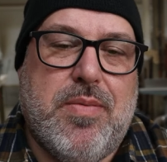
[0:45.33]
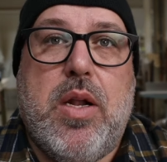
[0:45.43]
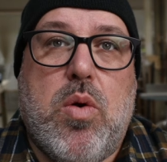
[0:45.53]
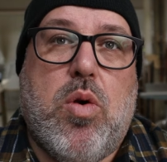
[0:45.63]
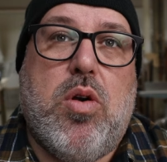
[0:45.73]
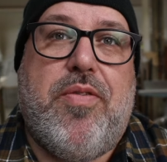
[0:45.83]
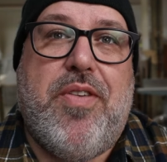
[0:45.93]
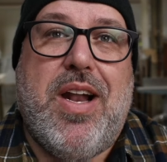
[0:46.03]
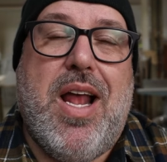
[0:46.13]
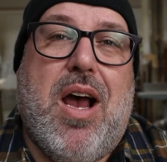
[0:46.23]
In order to
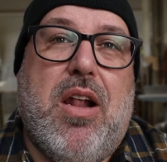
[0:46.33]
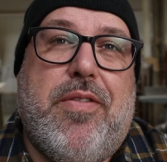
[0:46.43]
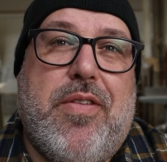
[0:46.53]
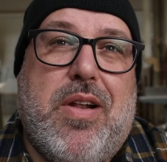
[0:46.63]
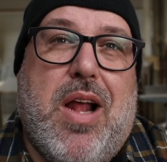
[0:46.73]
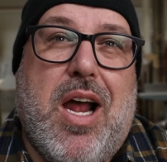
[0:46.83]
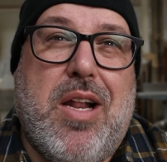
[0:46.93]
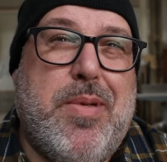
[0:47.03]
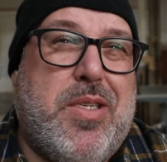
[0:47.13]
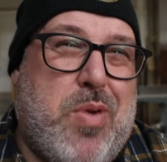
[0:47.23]
find out if an
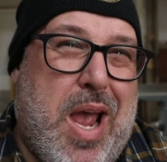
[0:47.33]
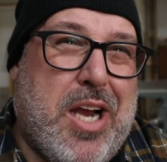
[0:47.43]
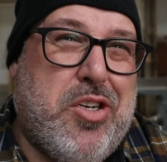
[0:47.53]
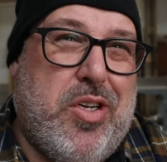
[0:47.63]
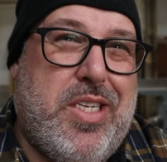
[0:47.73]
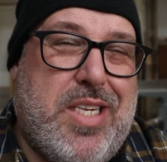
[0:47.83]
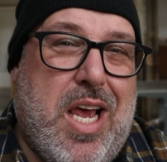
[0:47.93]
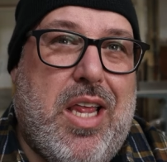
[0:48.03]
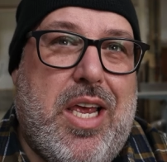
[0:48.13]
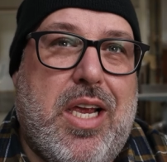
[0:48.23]
item is actually
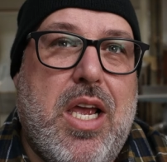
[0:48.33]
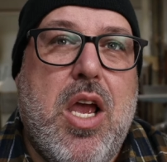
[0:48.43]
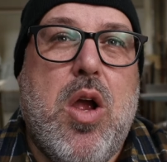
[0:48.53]
selling,